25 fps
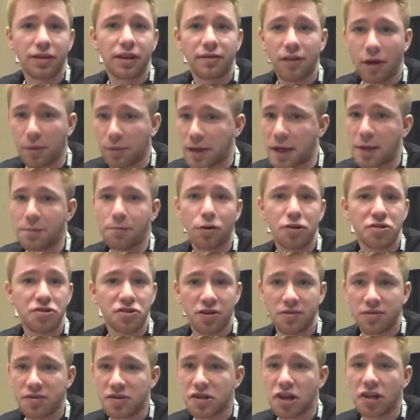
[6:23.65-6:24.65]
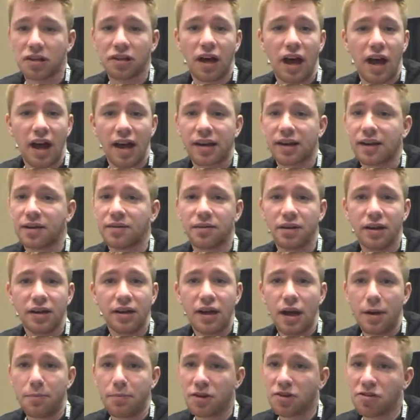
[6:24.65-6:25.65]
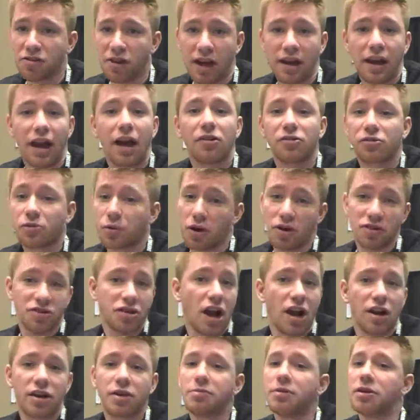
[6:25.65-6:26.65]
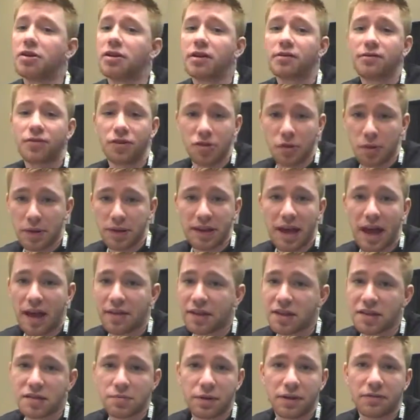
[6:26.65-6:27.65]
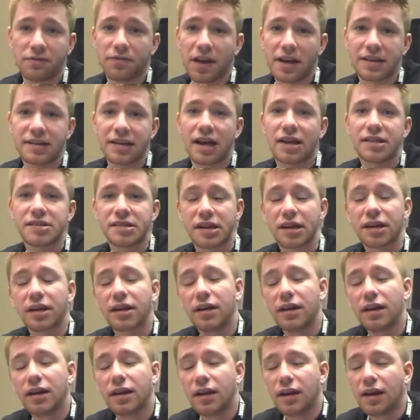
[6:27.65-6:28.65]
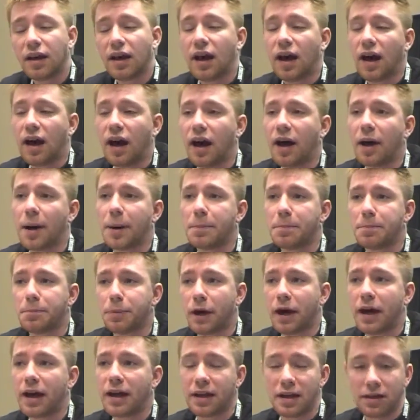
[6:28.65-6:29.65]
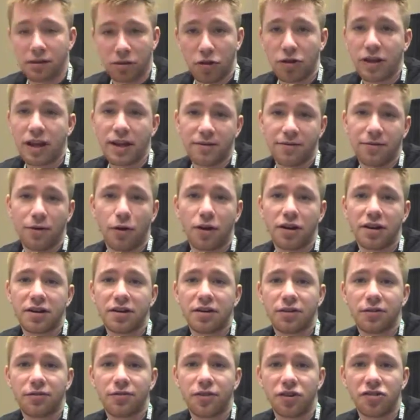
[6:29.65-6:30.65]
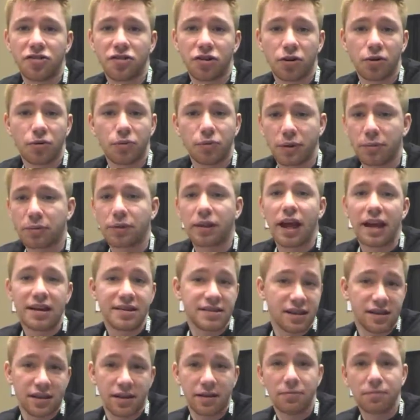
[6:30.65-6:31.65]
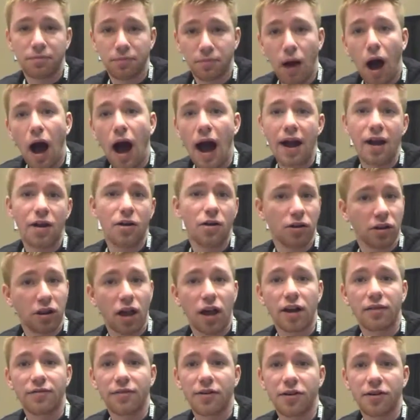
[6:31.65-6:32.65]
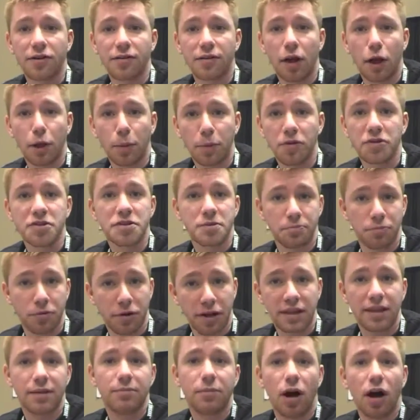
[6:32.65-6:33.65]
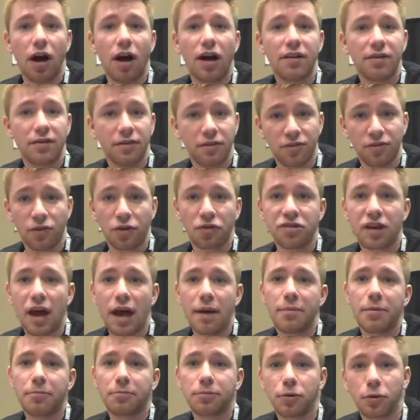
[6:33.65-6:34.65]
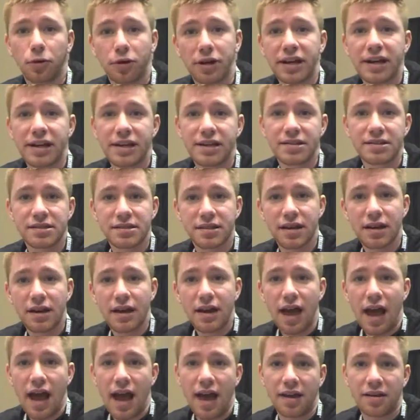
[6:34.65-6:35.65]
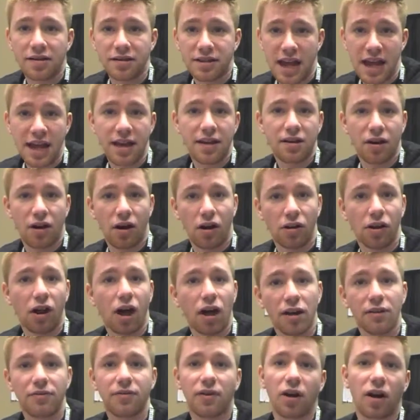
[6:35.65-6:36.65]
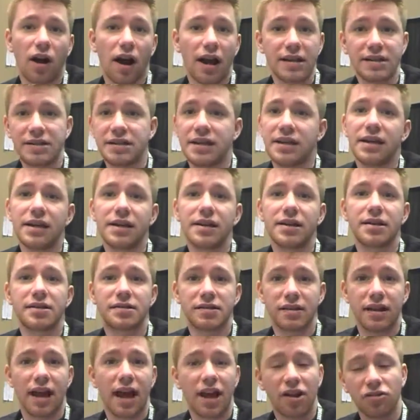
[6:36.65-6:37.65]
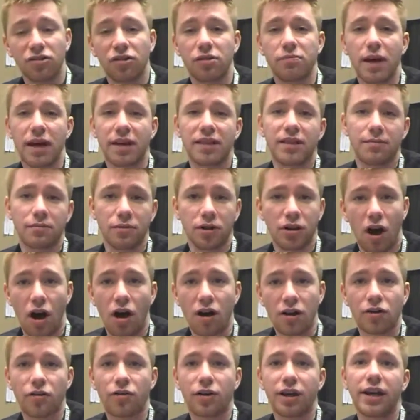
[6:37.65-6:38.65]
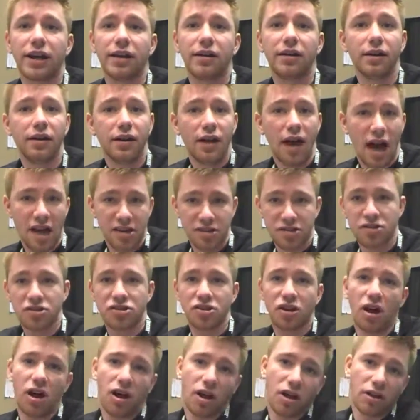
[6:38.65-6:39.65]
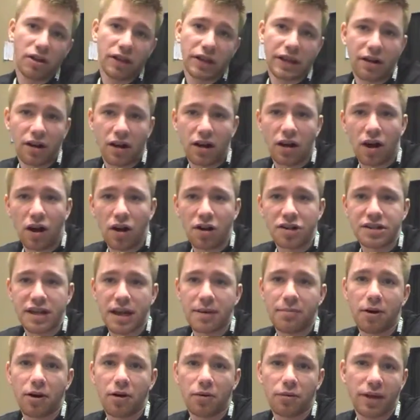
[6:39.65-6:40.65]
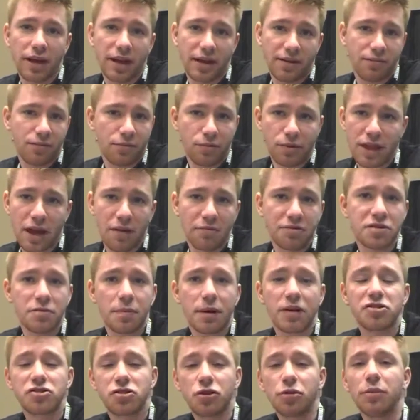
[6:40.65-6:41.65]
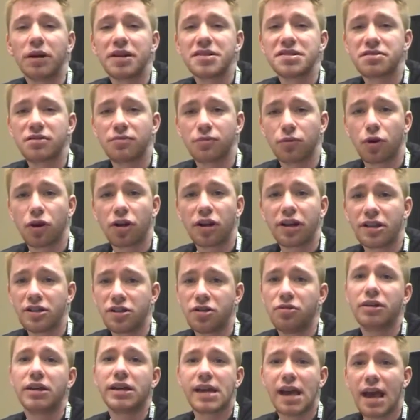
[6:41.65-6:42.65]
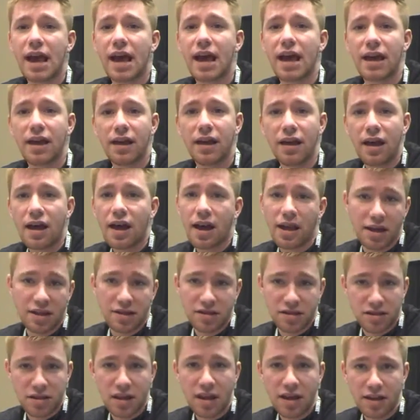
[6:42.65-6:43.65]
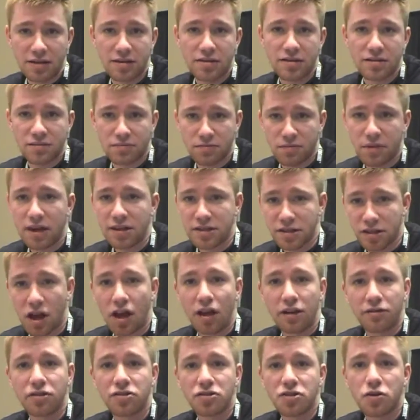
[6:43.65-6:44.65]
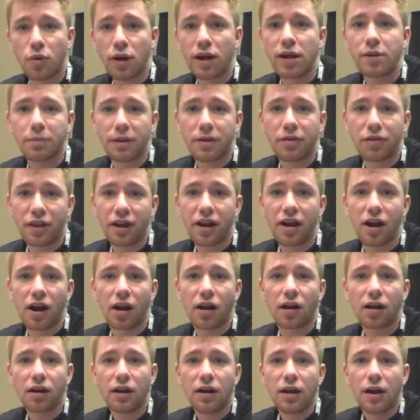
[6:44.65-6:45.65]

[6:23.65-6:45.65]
They've helped keep our servers online, and a big shout out to our entire community for doing that. That's been fantastic. But looking forward into the future, we would like to hire a lot of our developers and bring them on as full-time employees and take a lot of our ideas and actually make them concrete. As you saw in our demo, that was about 2 months of work in UDK, and there's quite a bit there.